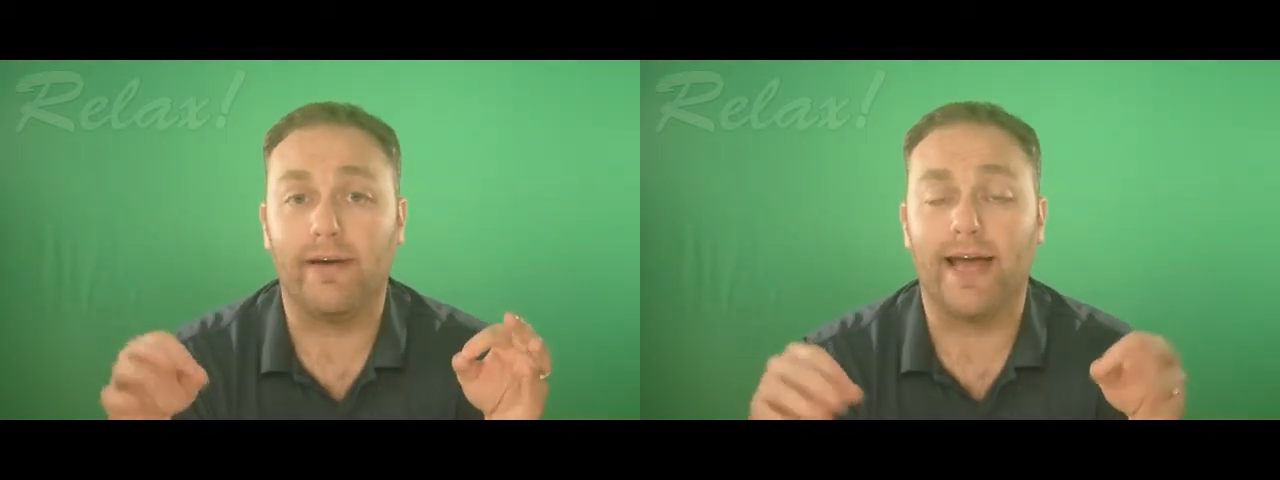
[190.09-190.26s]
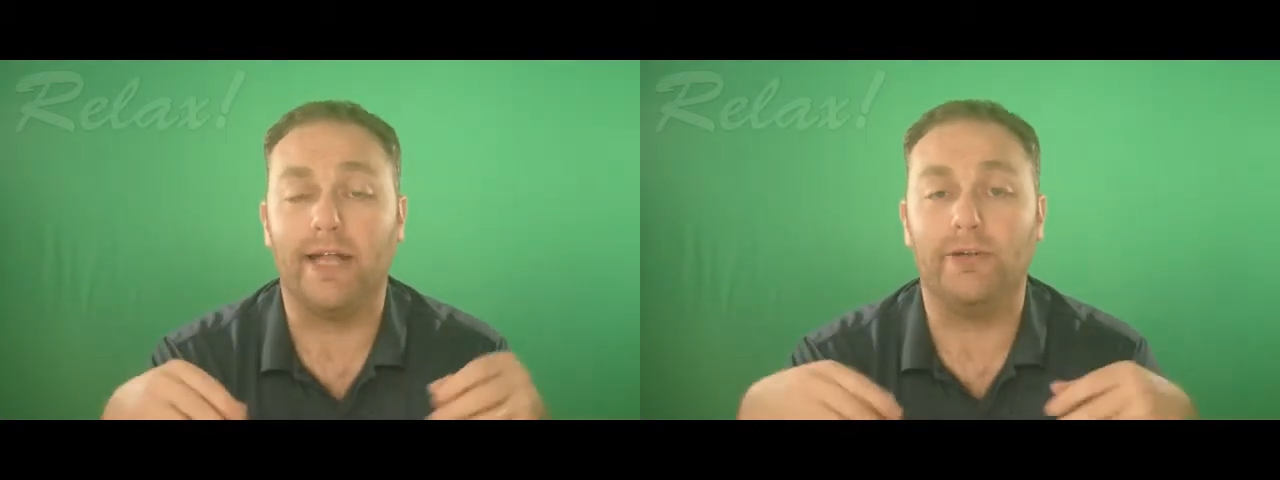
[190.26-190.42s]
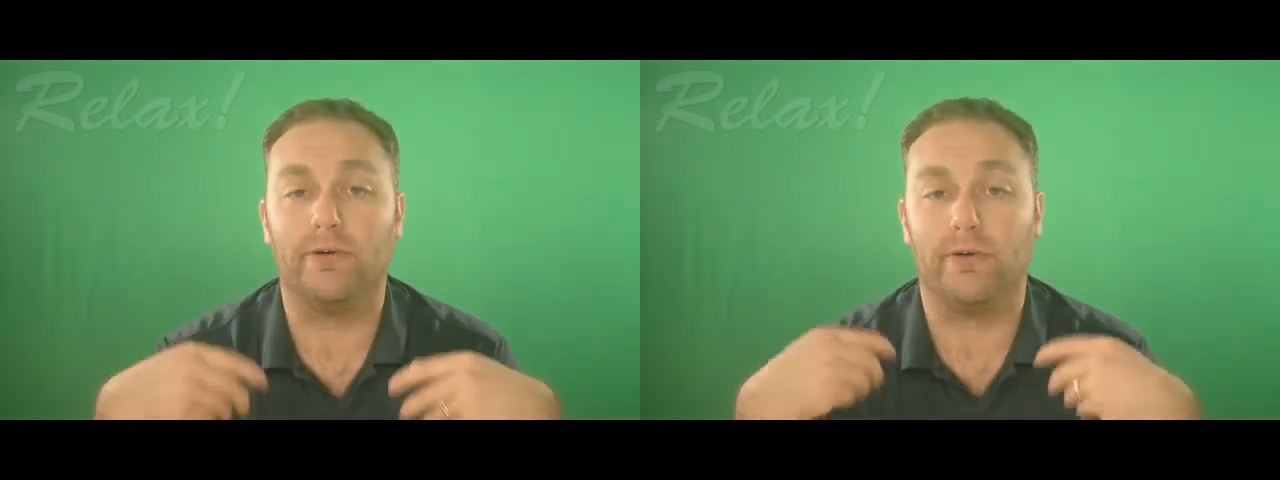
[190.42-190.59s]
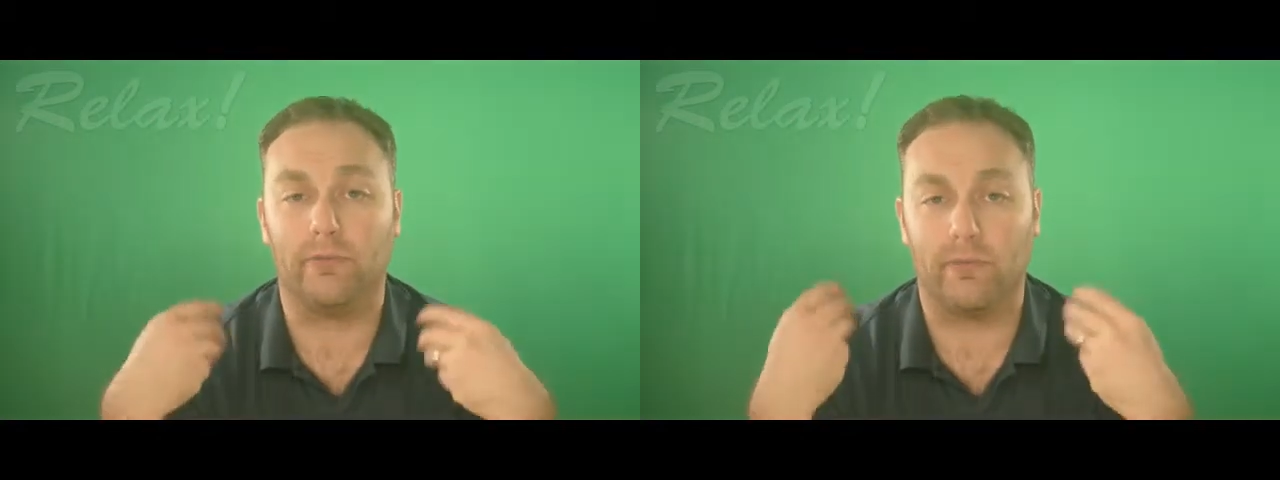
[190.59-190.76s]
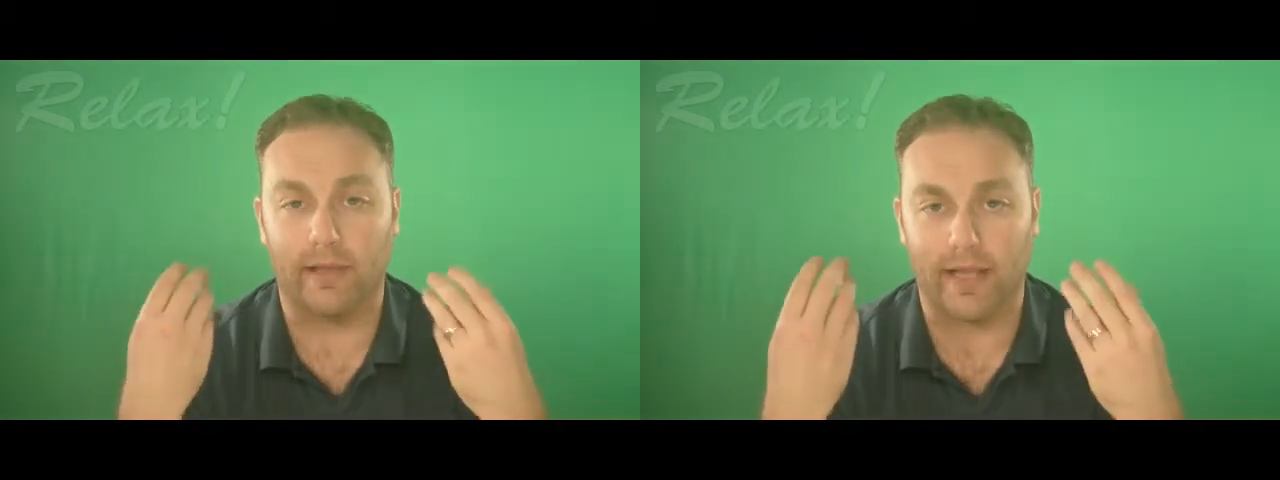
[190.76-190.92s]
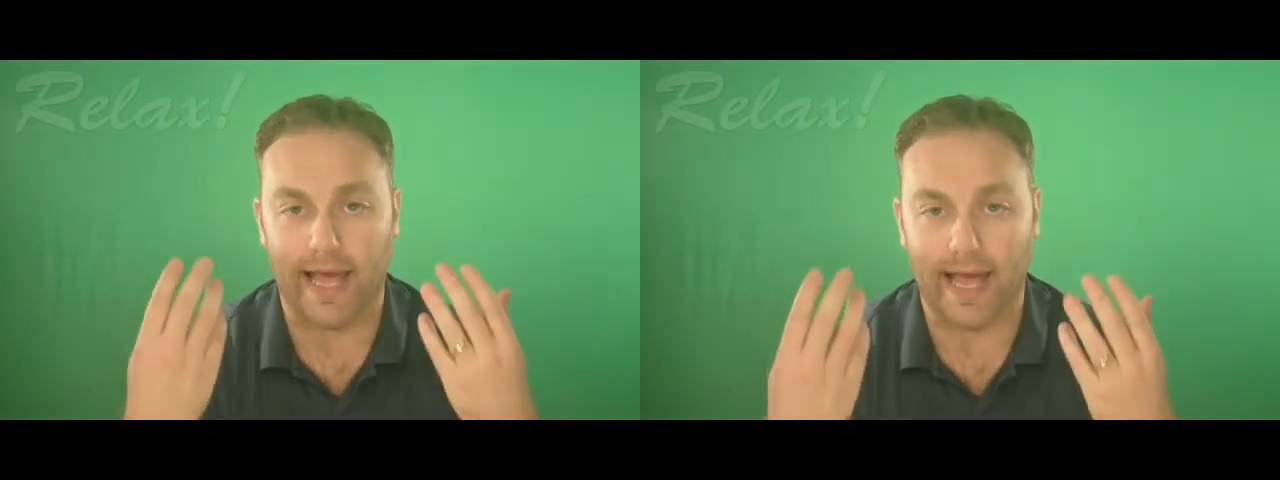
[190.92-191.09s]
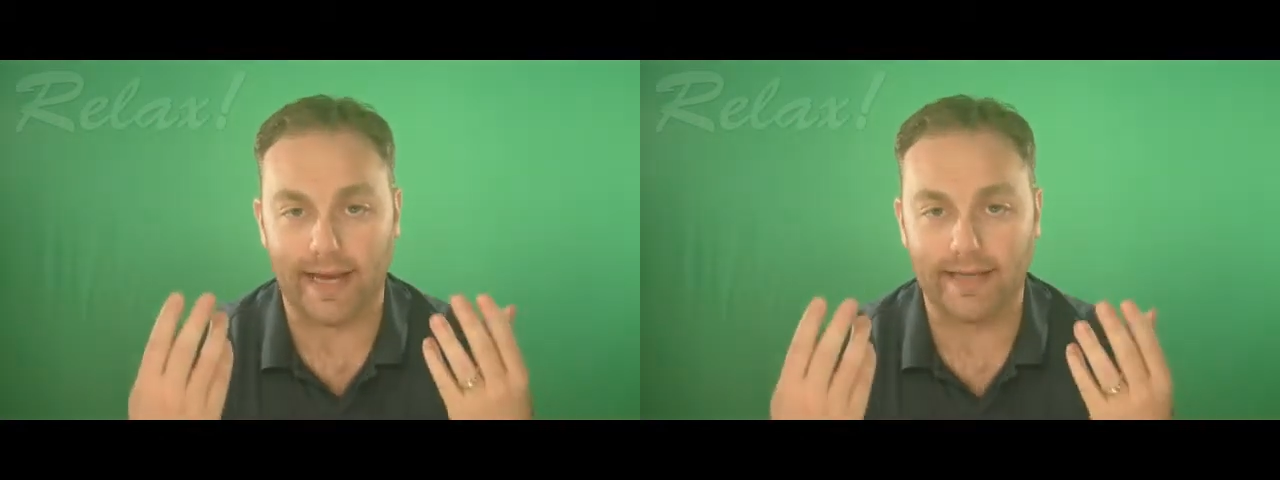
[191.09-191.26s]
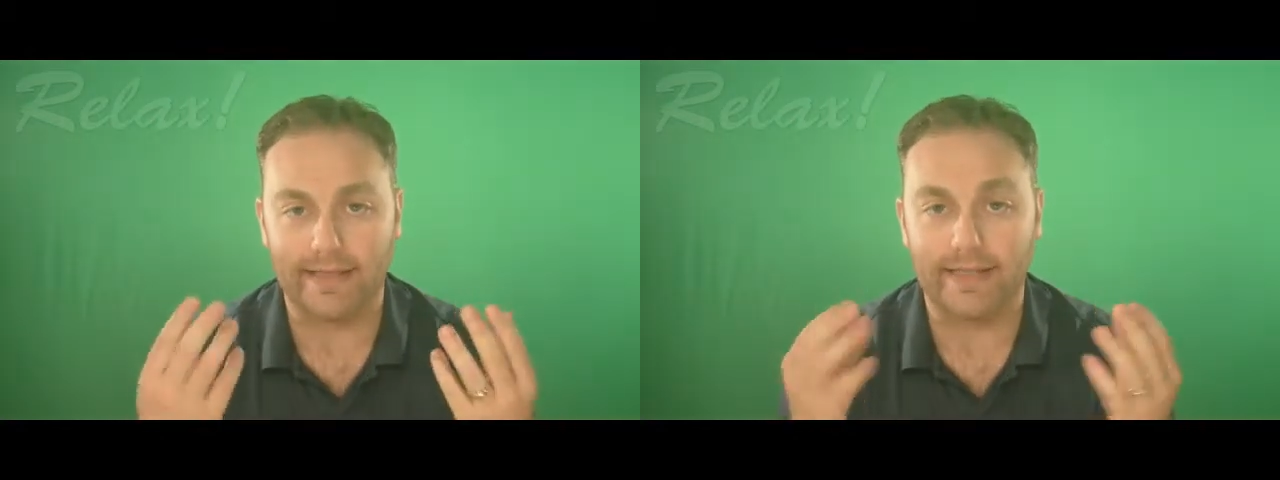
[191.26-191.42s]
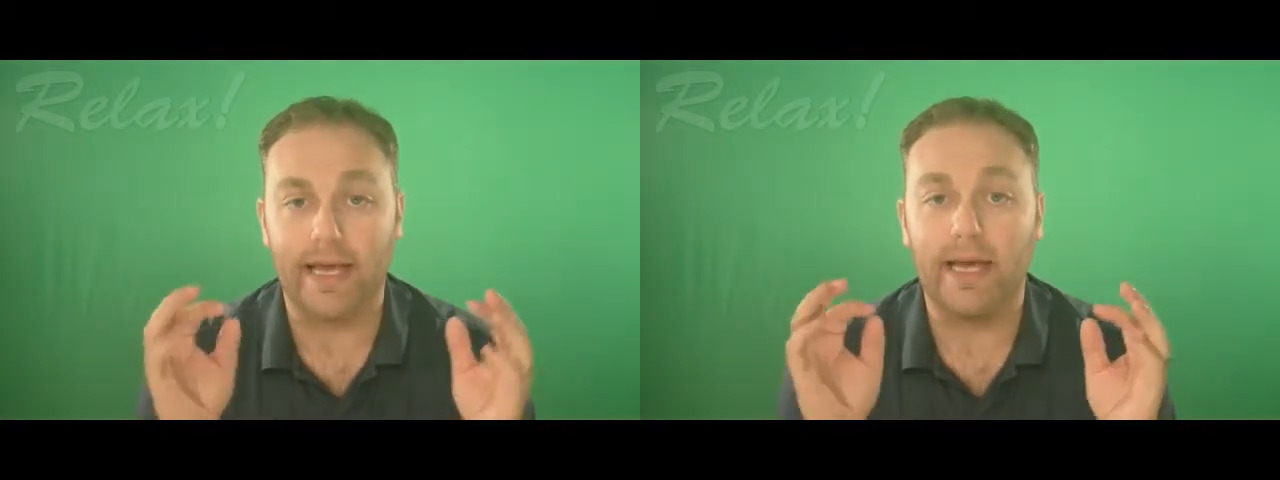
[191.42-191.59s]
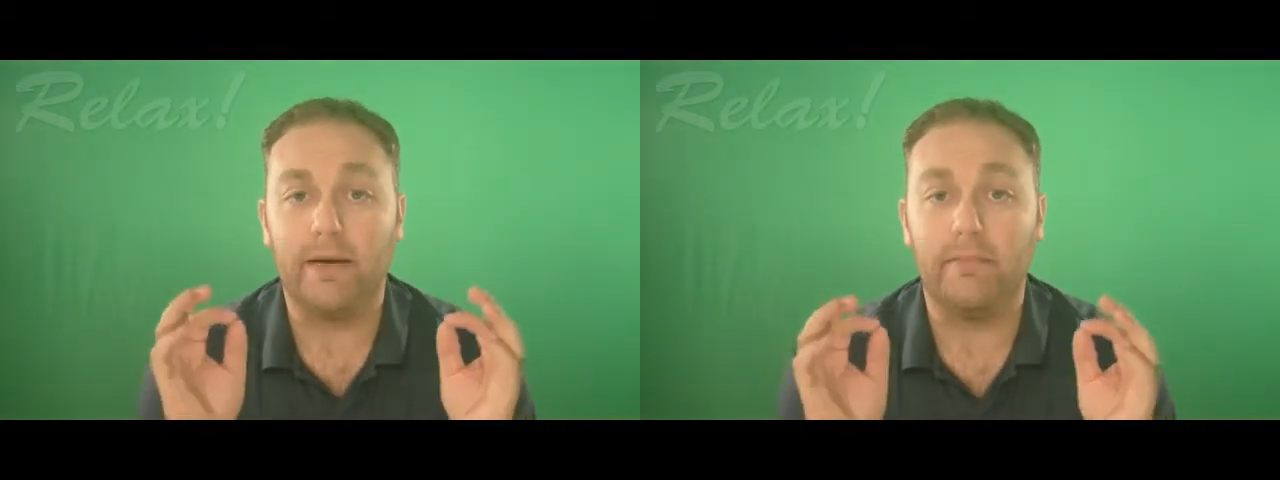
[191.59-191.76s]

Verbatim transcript: And you can relax,